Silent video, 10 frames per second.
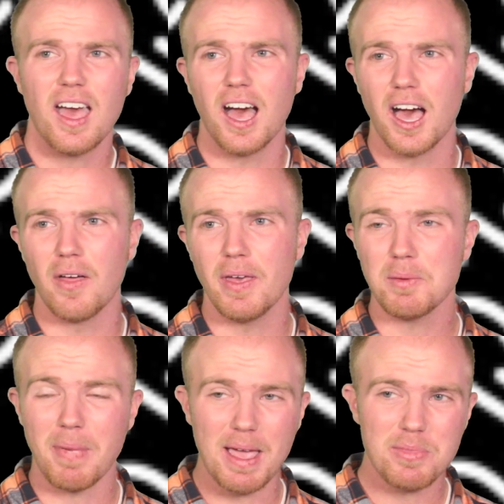
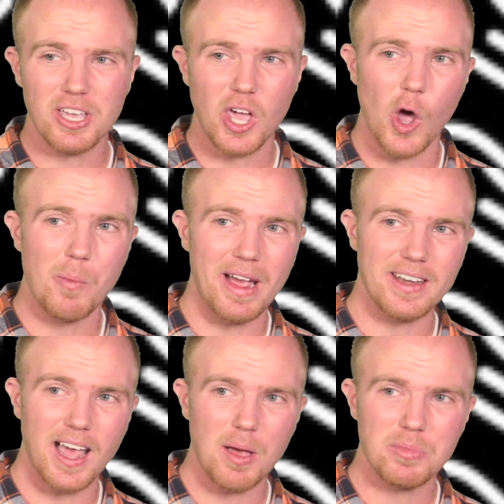They might be a go,
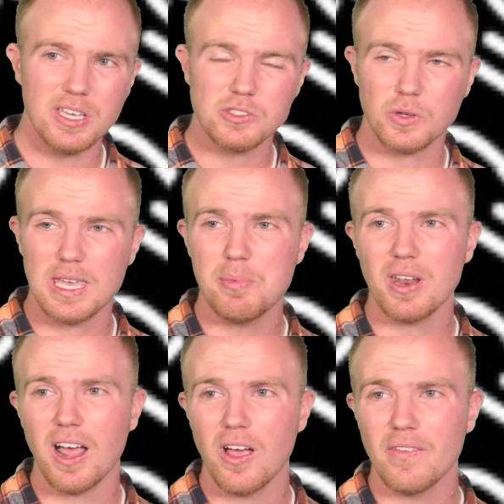might not be, so keep an
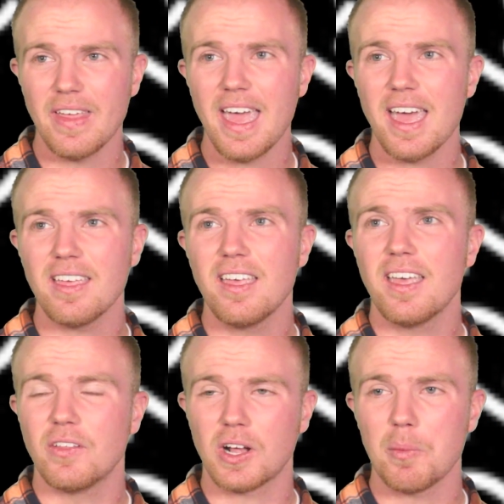eye on that.
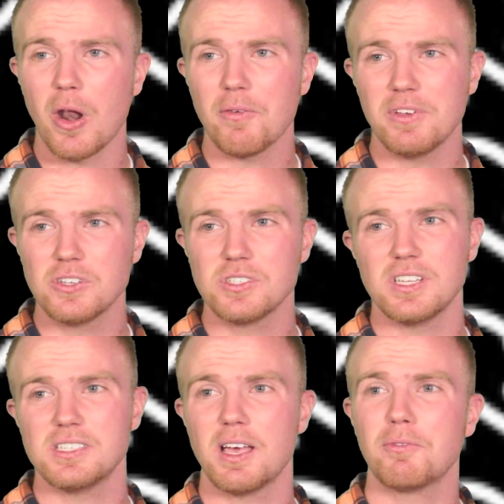They're coming off injuries
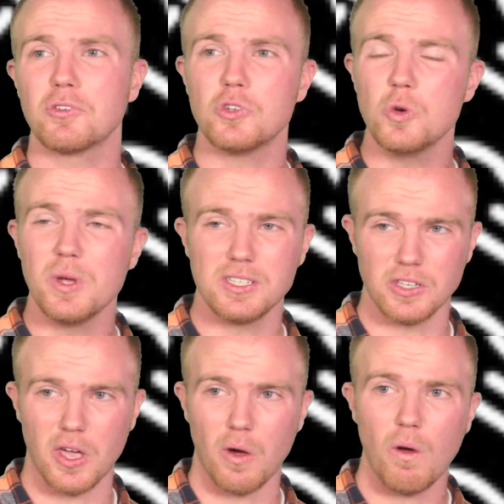they suffered 2 weeks
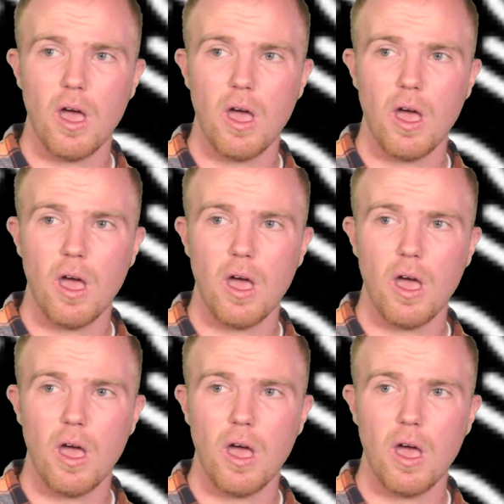ago.